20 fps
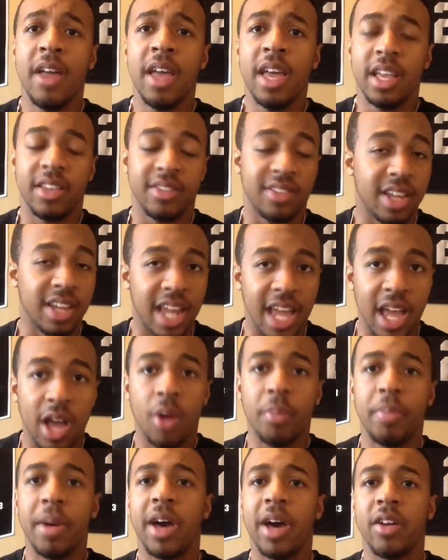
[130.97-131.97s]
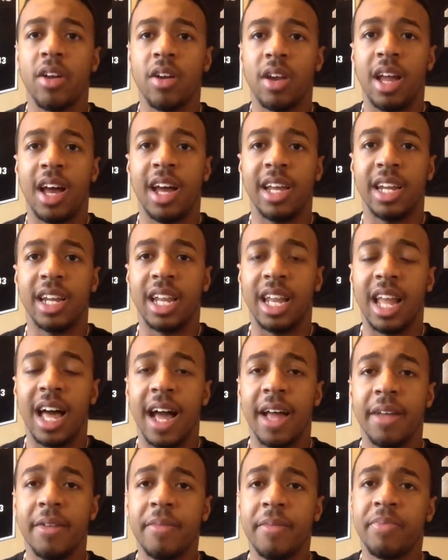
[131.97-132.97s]
Is going to help out our line a
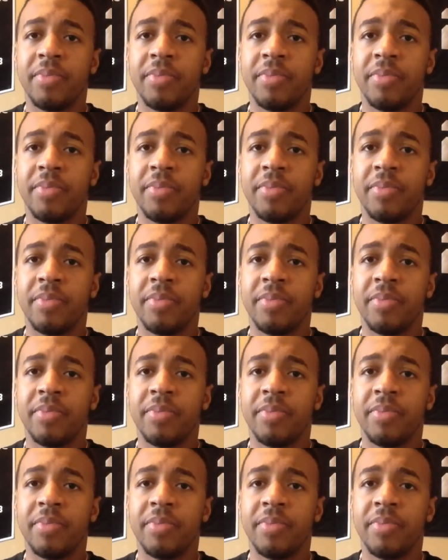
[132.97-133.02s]
lot